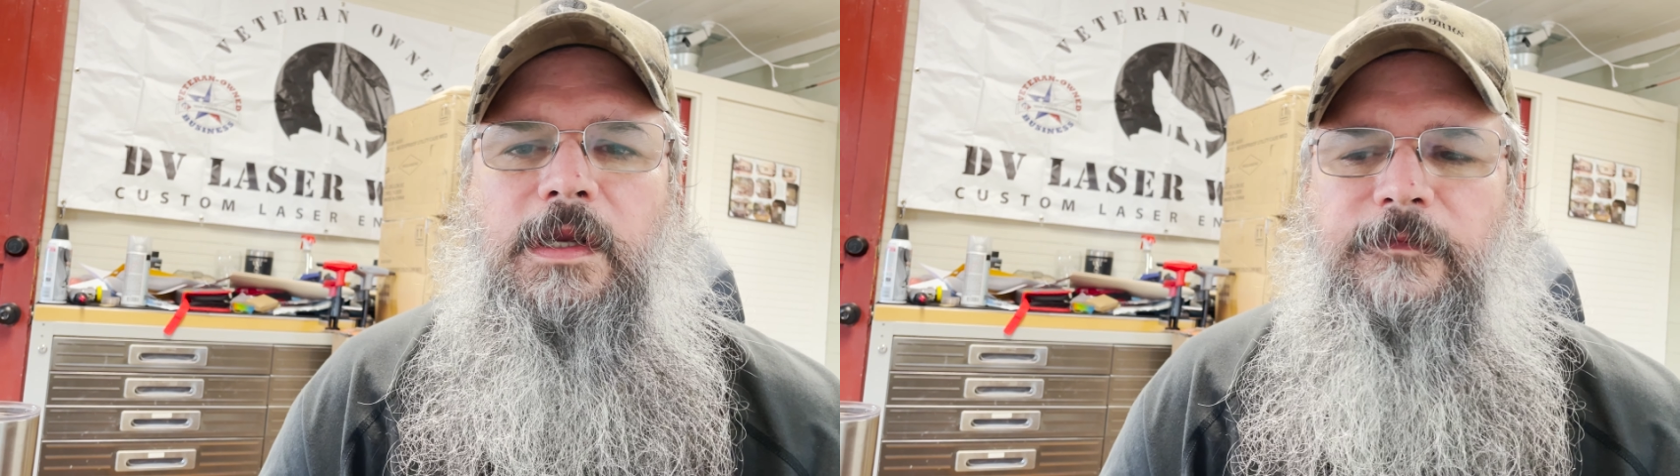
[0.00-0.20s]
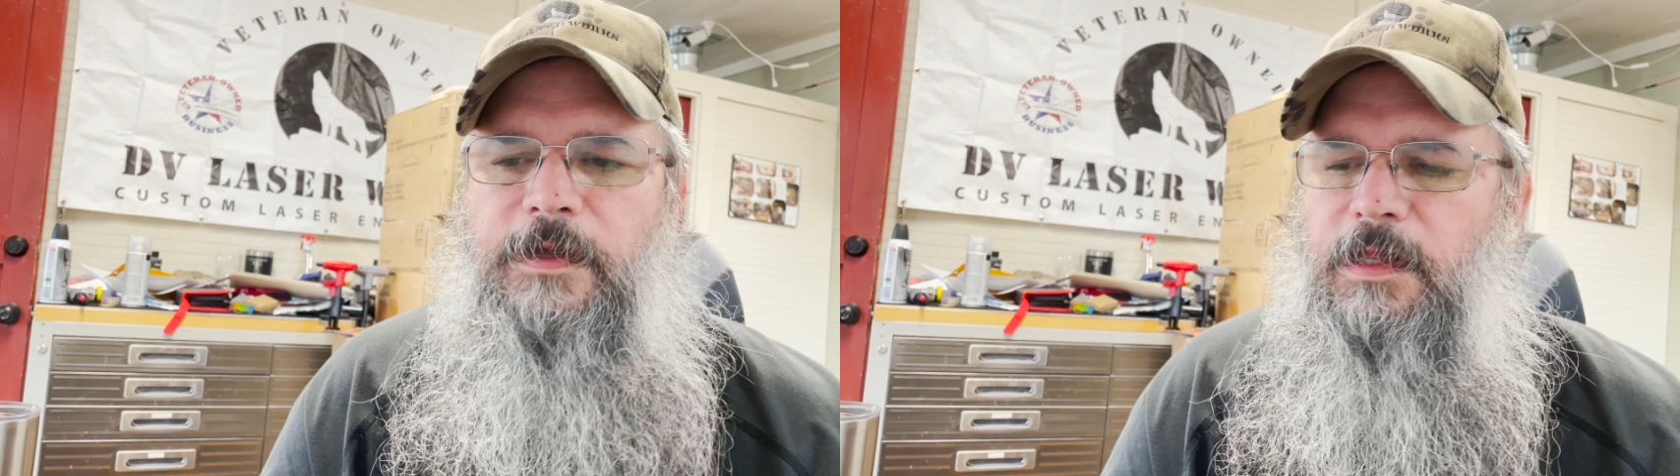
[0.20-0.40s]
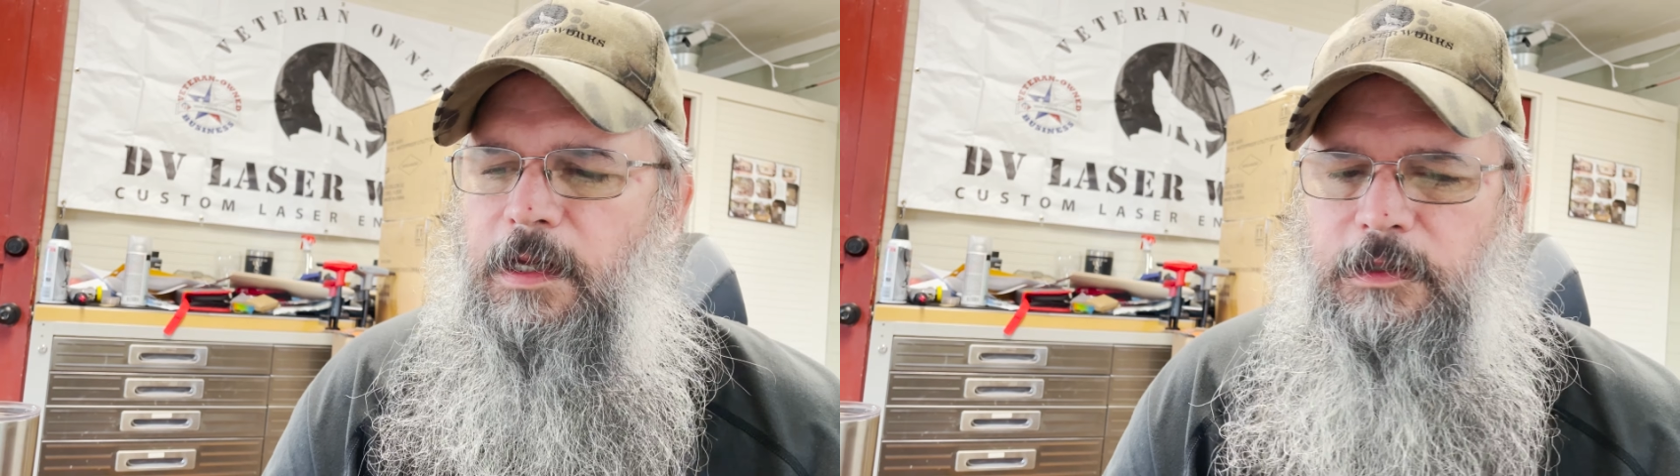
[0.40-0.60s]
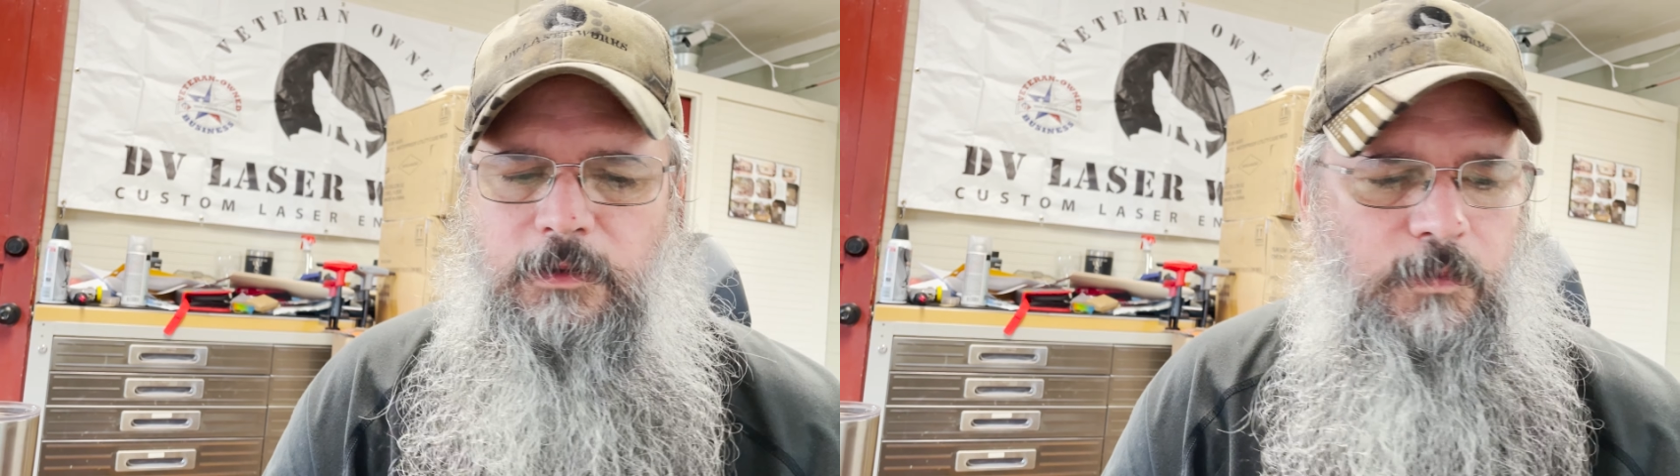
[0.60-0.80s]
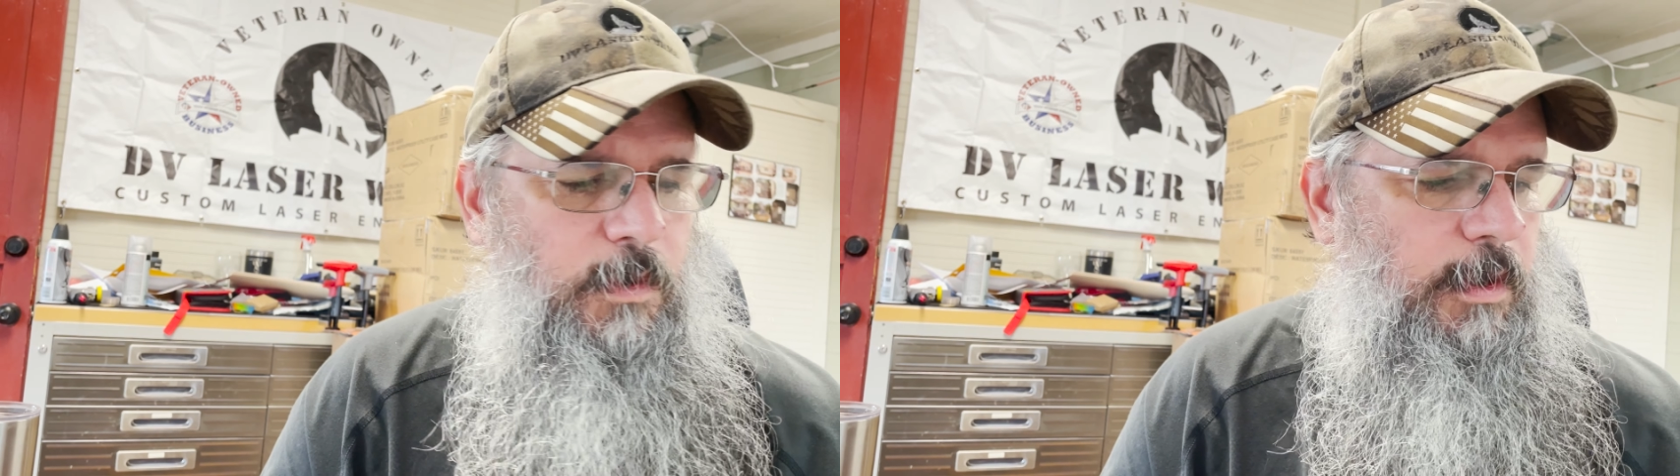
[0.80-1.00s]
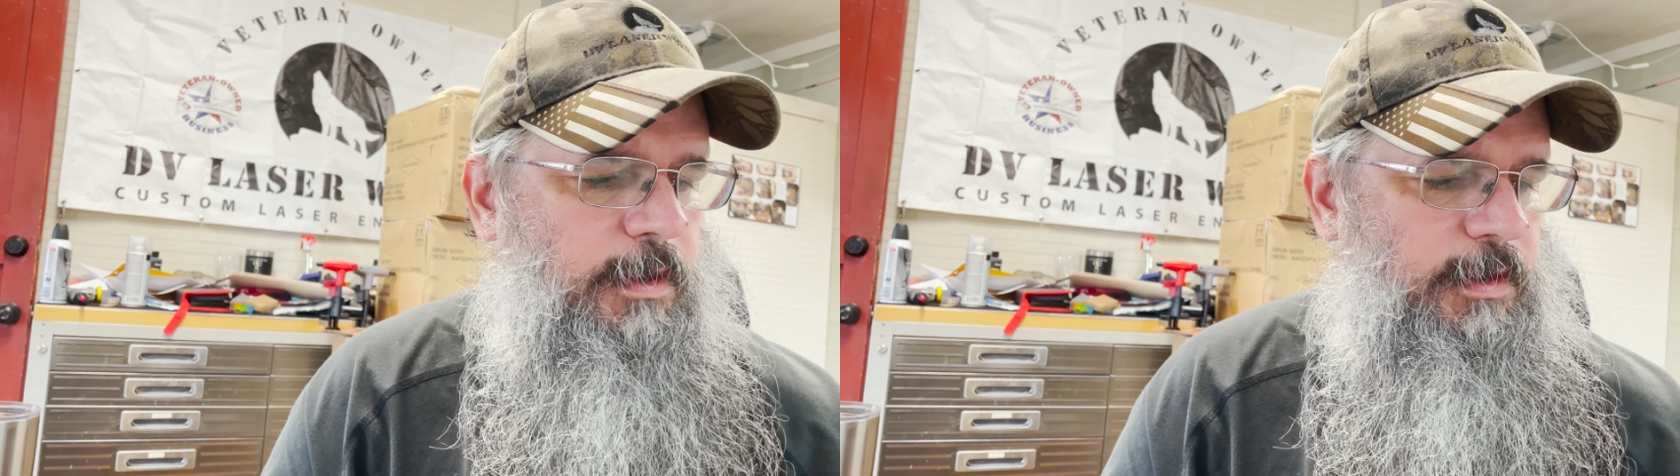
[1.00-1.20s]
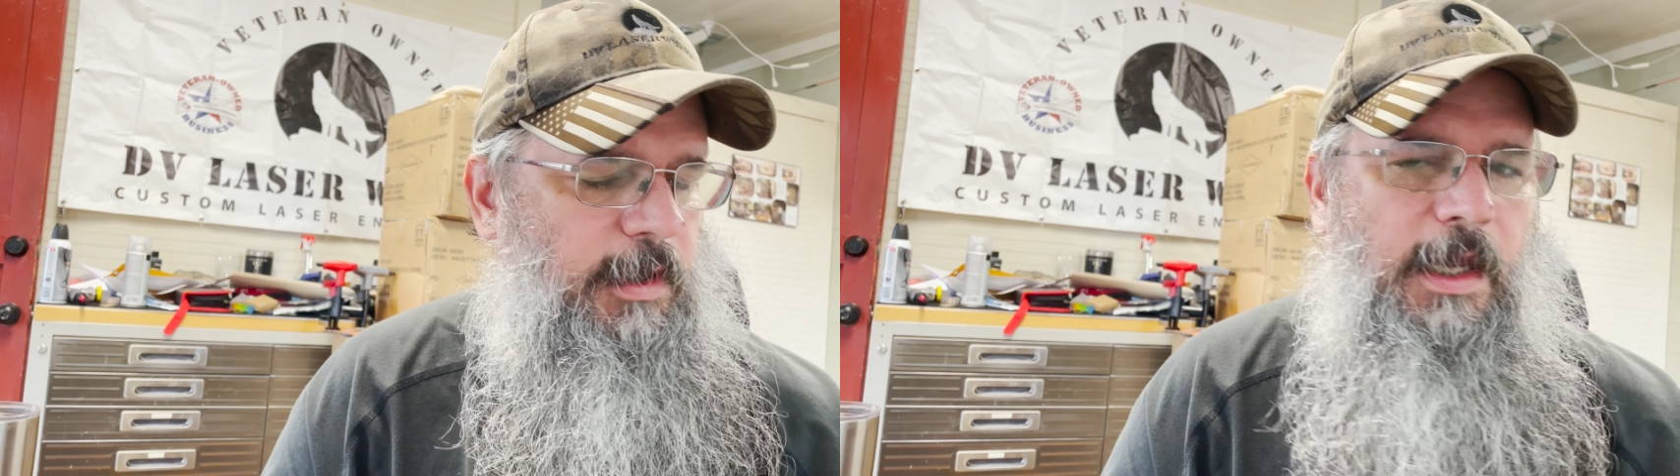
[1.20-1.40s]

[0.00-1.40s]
DV Laser Works,